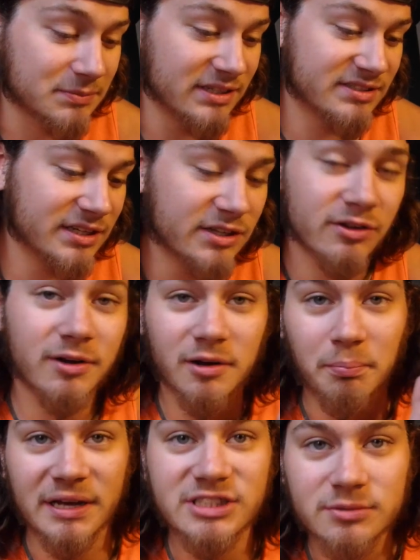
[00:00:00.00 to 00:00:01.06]
but it's easier to
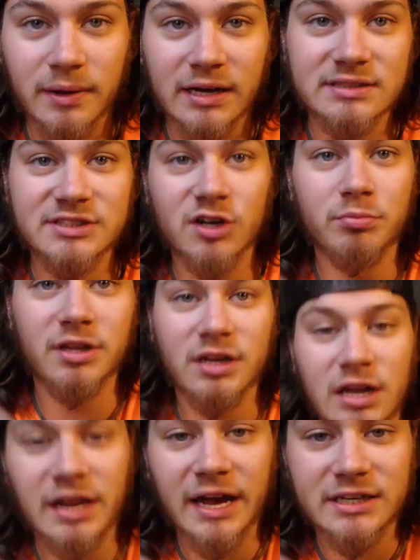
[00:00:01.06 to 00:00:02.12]
bitch about
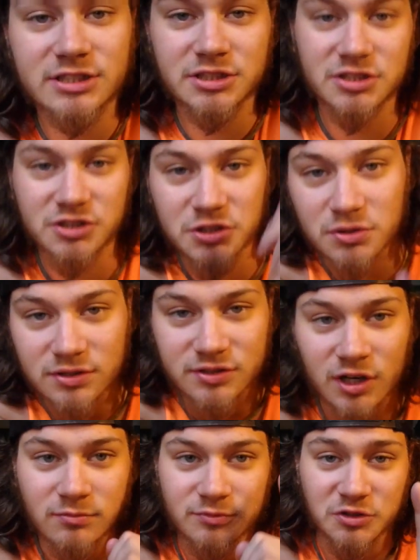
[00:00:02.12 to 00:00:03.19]
something and actually do
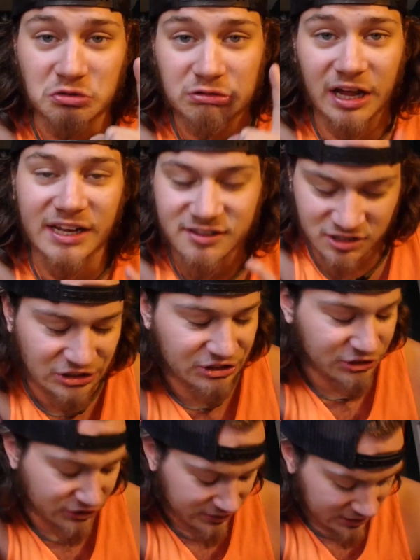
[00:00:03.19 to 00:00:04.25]
something you like to
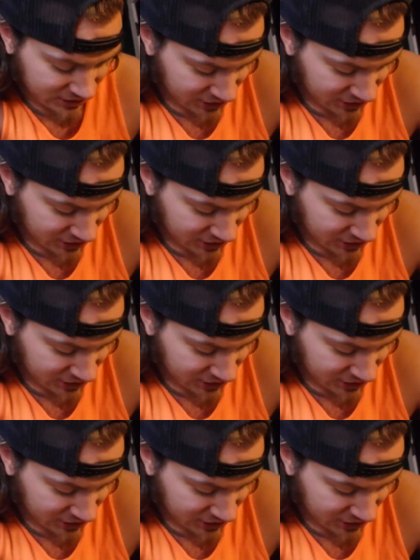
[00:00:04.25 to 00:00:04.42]
do.